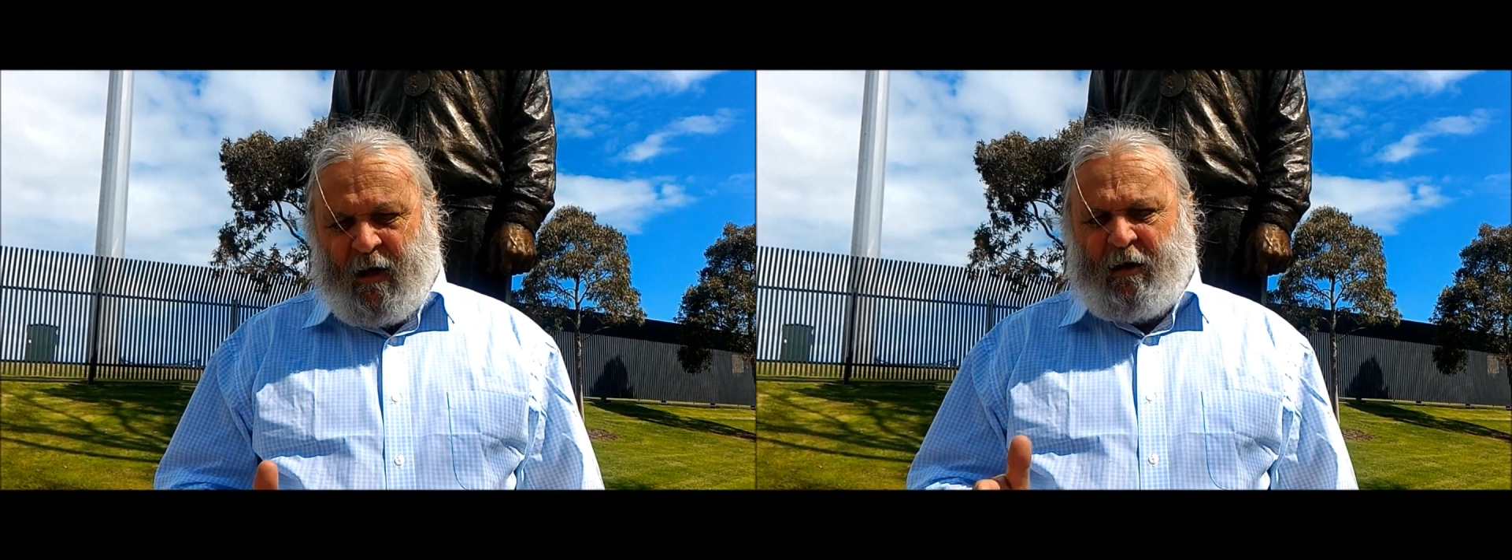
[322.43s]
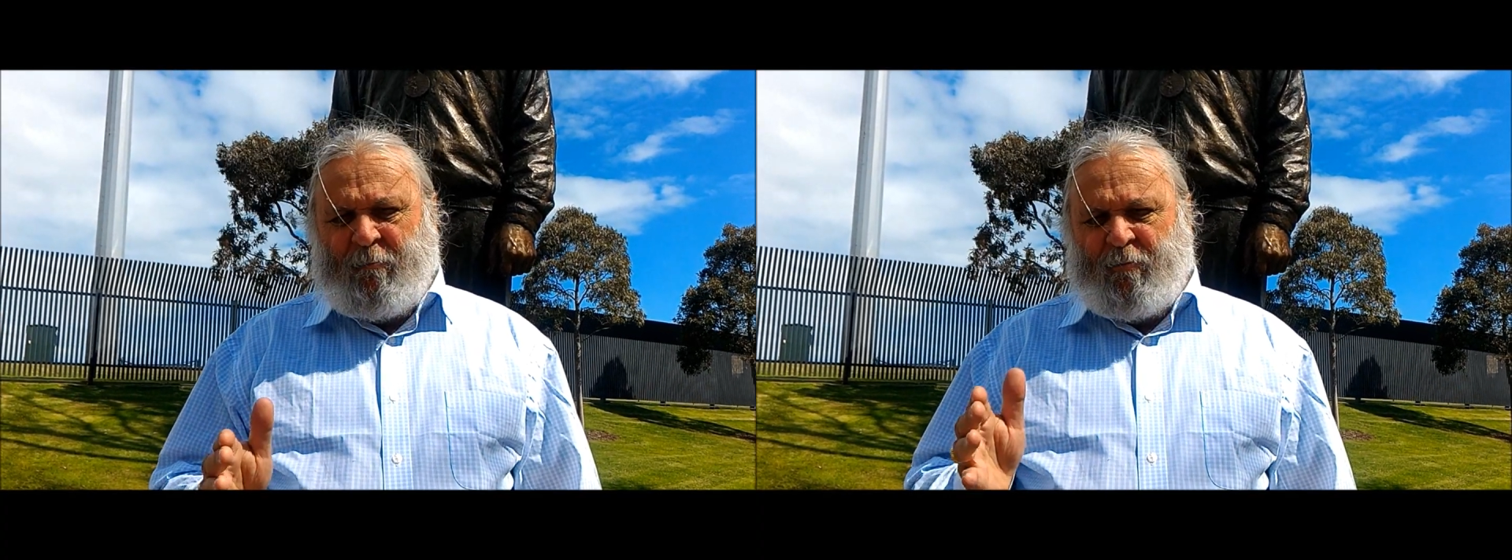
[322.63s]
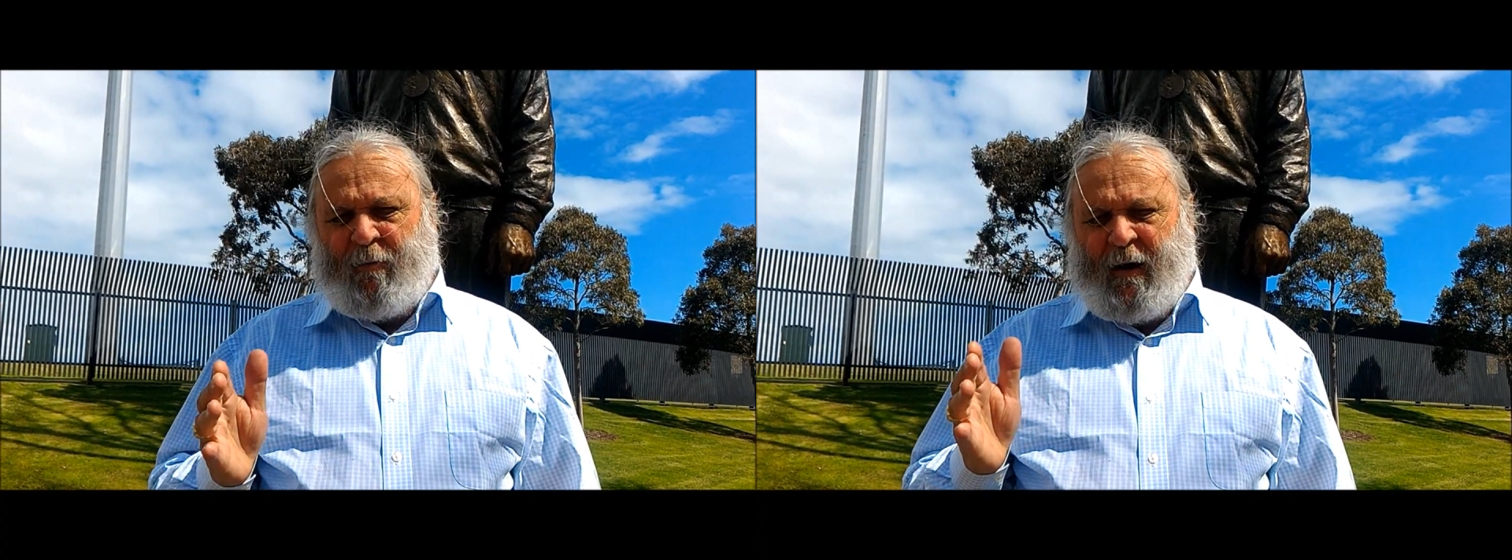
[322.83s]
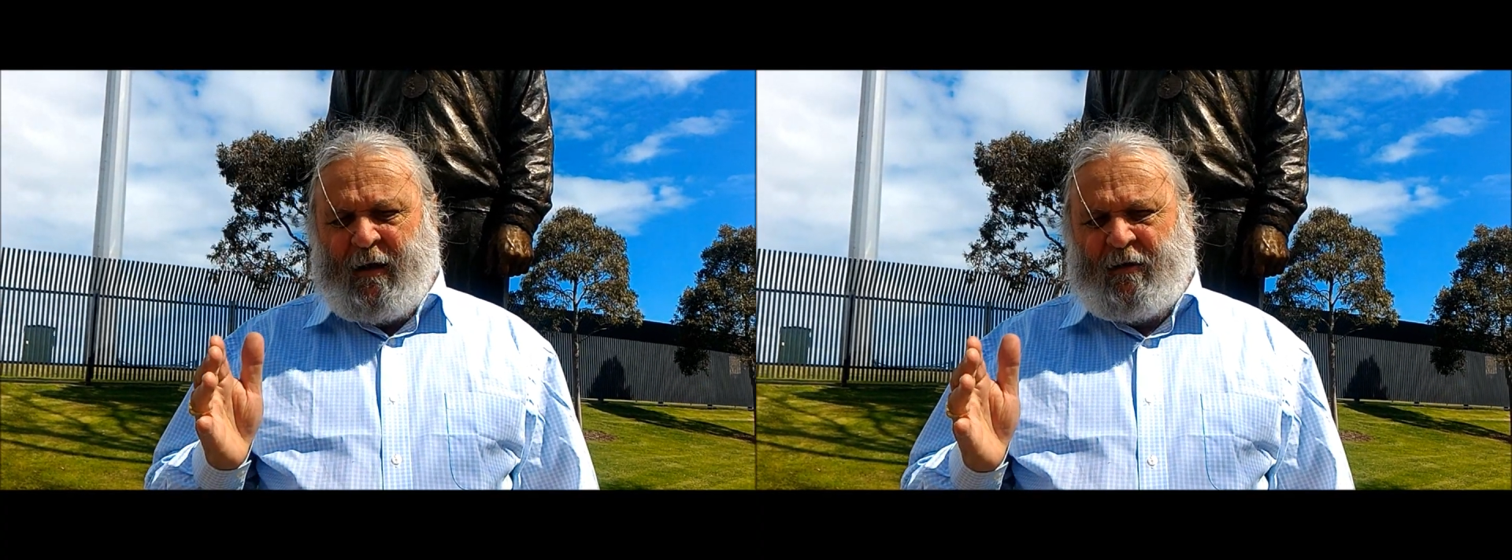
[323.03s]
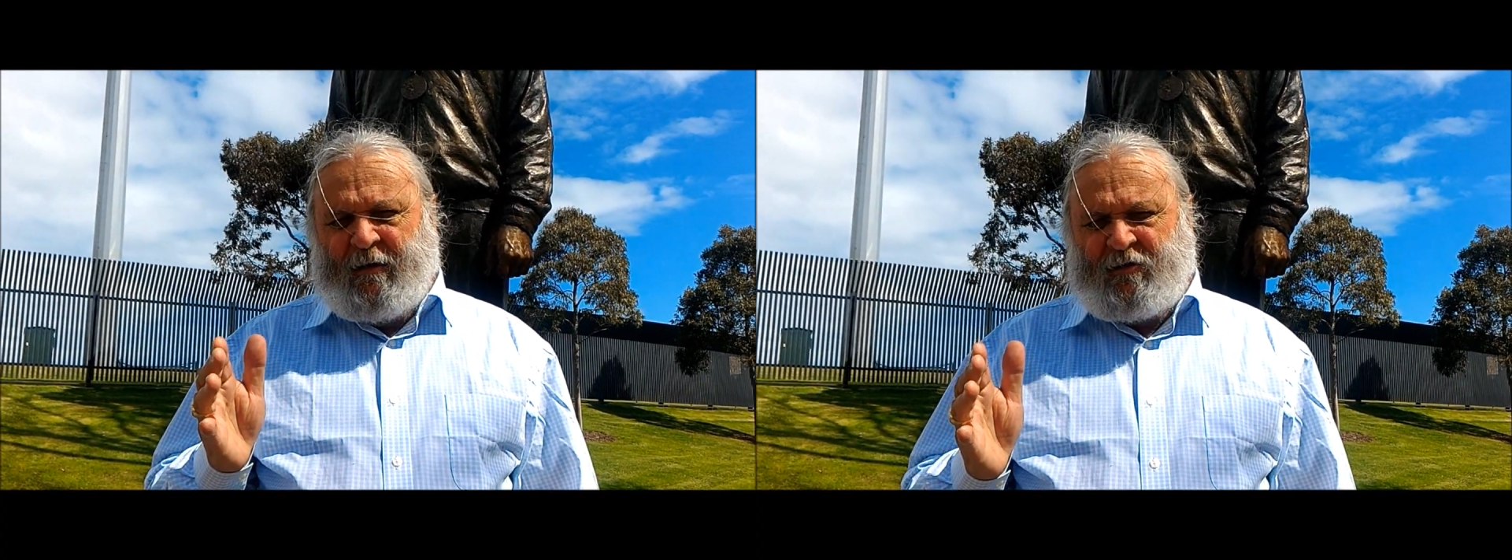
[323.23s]
And he
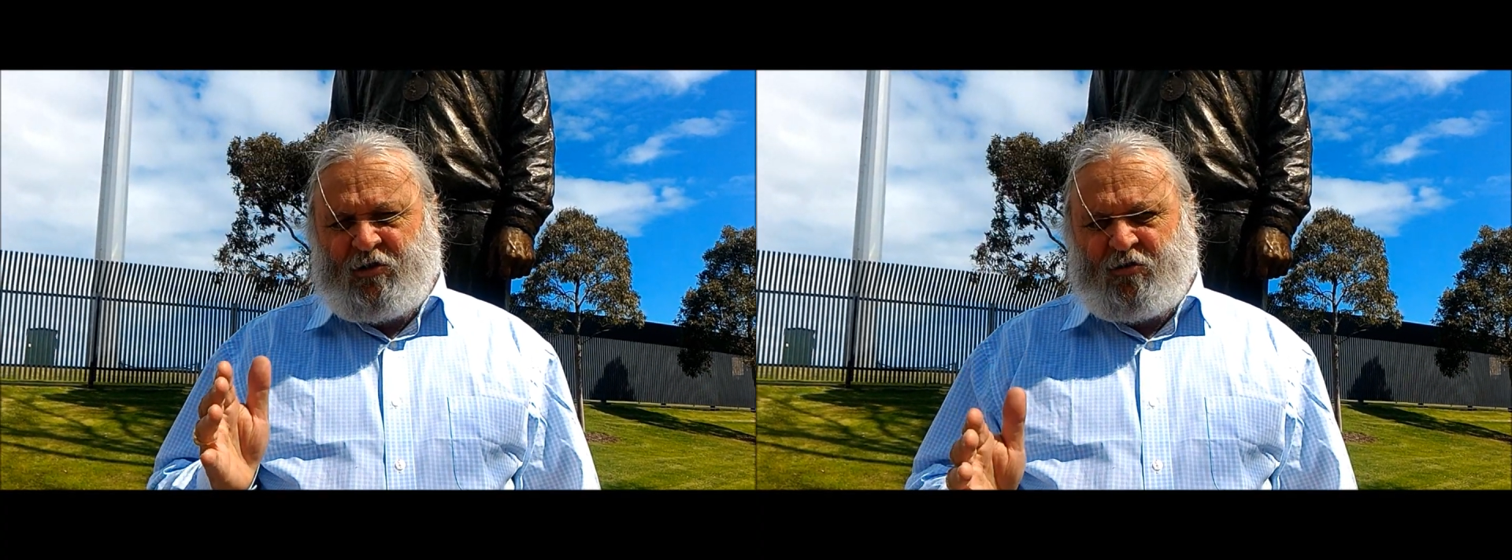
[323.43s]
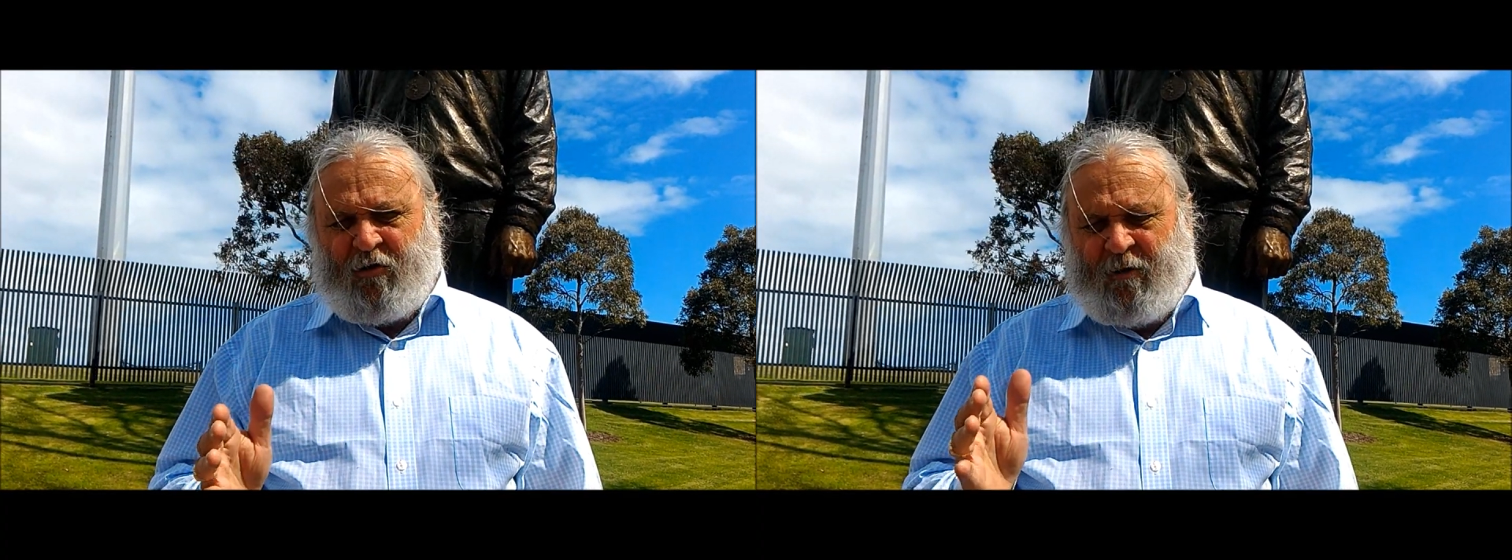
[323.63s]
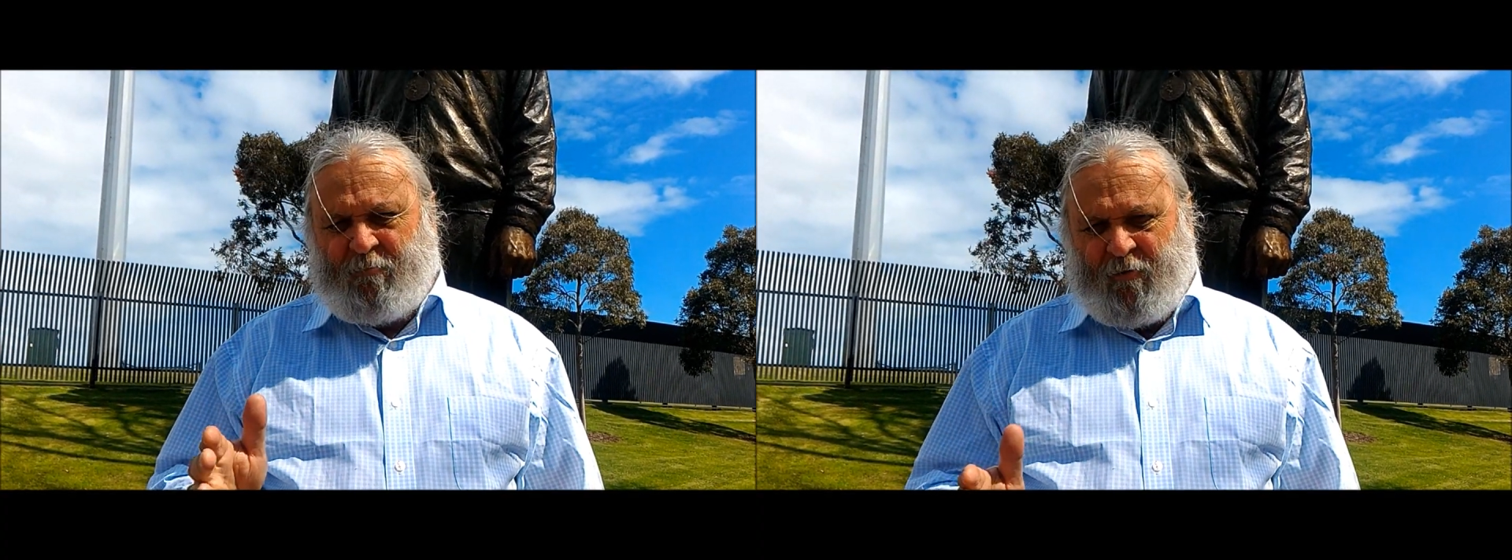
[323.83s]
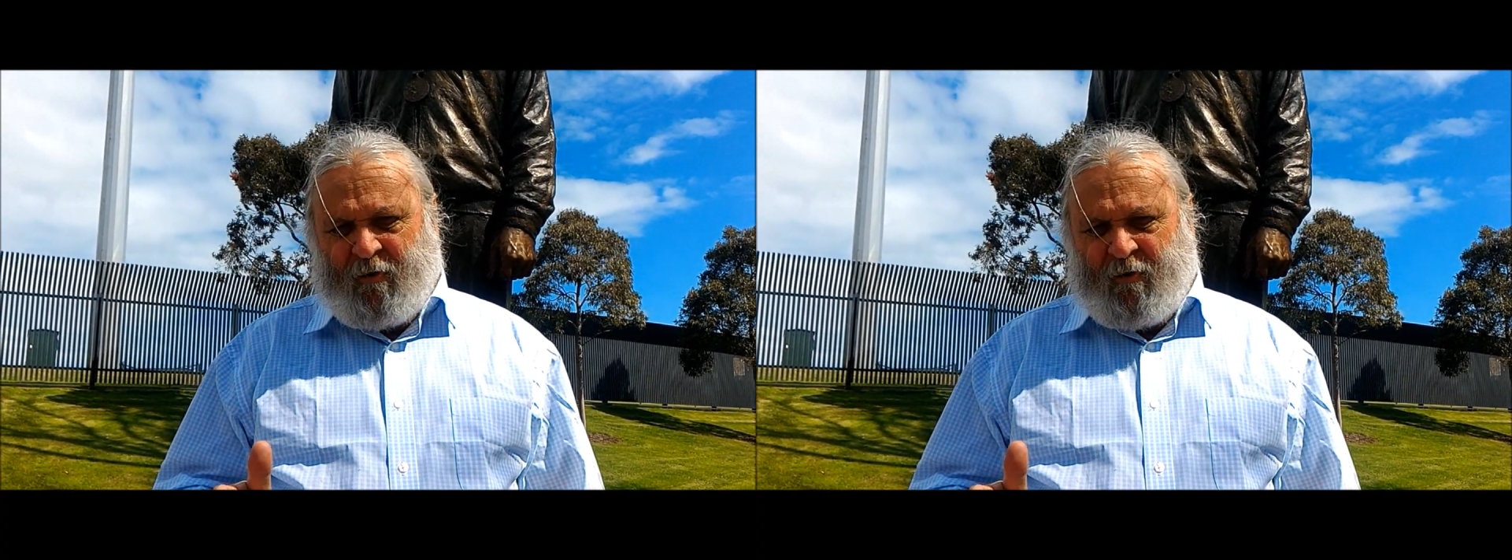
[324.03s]
paid an extreme